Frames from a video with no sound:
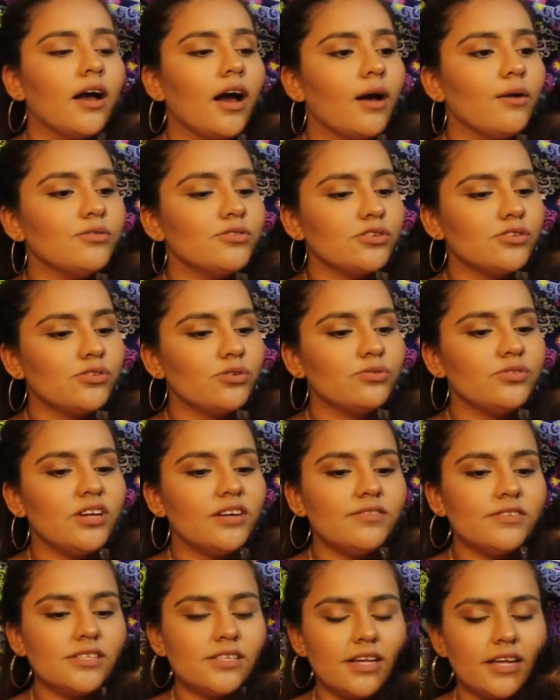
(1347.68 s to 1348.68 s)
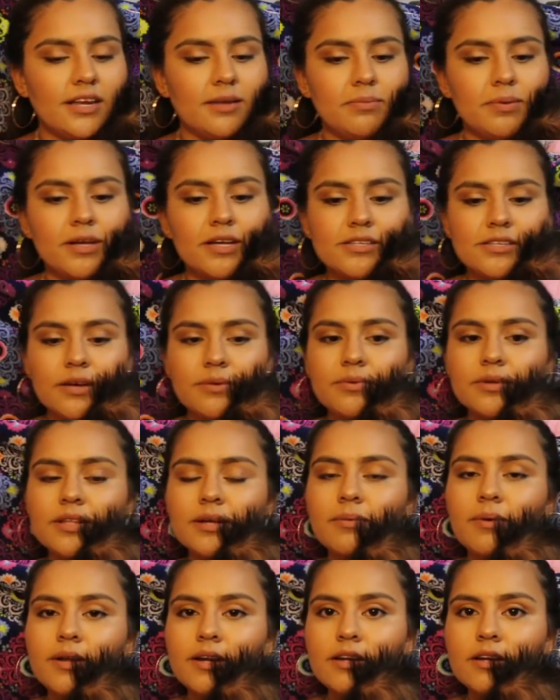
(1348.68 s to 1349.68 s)
I was just so devastated because I
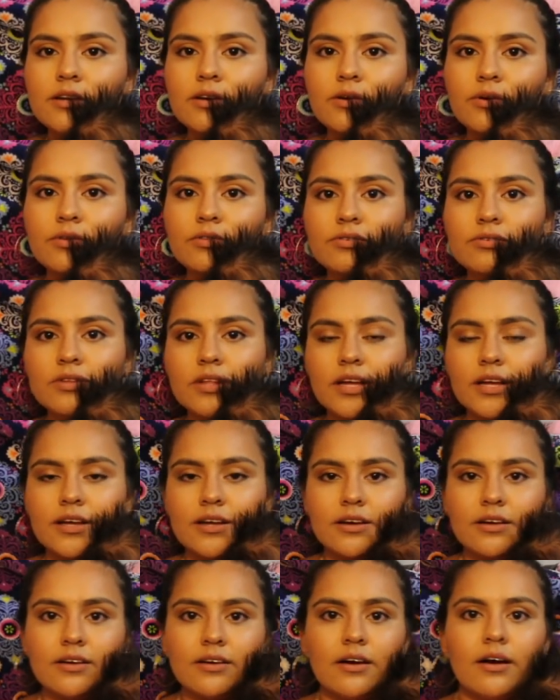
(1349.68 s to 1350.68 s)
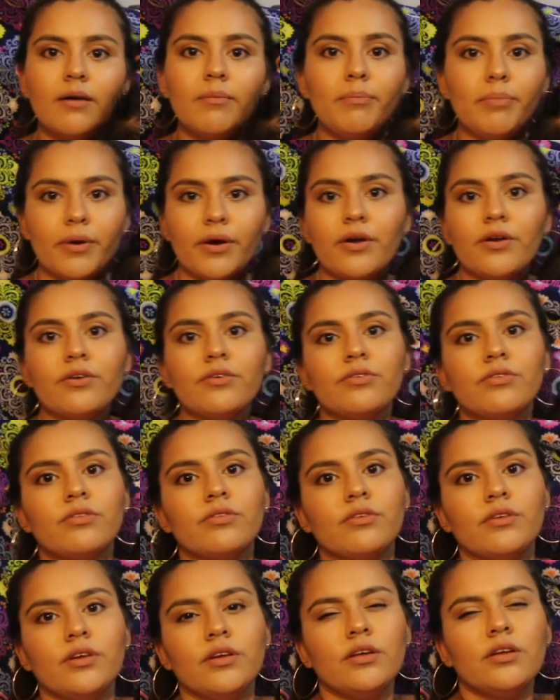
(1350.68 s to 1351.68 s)
really wanted to go through, like, a birth.
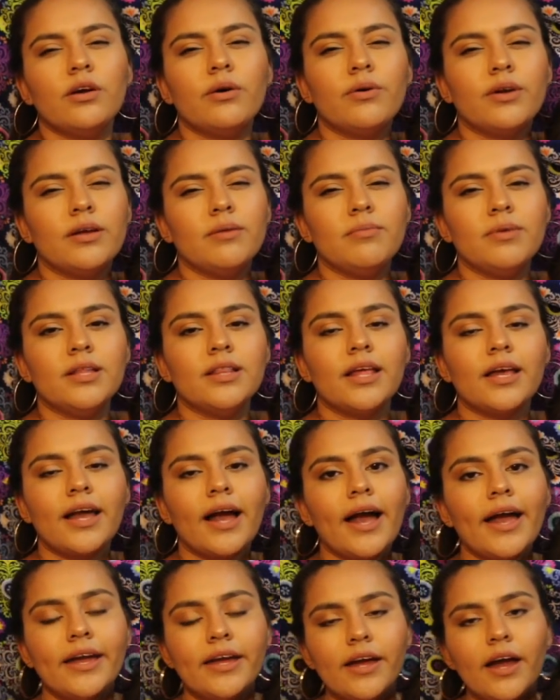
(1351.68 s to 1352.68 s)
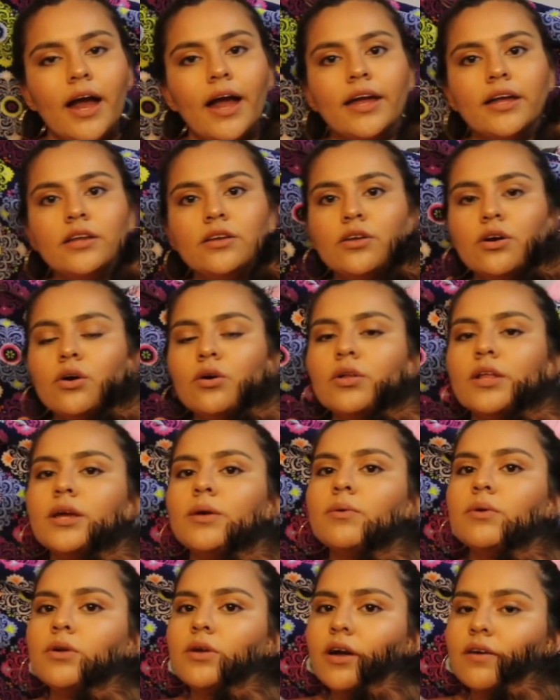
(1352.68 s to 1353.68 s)
You know what I mean? Like, I know,
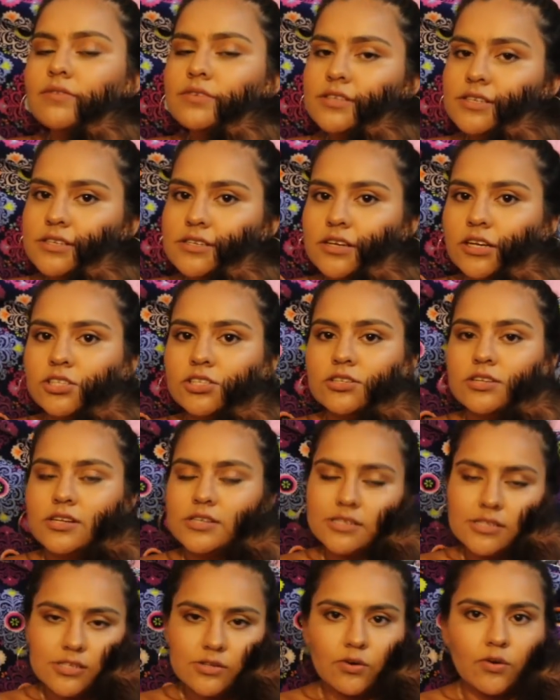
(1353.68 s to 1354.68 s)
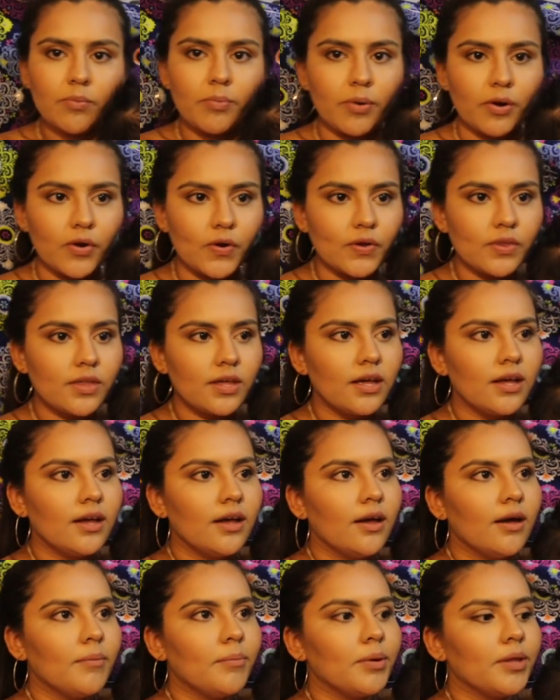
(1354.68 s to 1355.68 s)
like, when you have a C-section, it's still a birth,
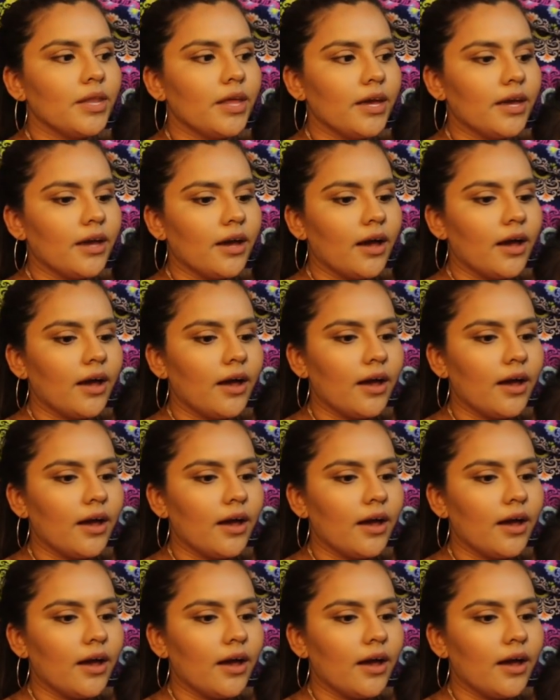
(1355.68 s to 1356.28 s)
but, like,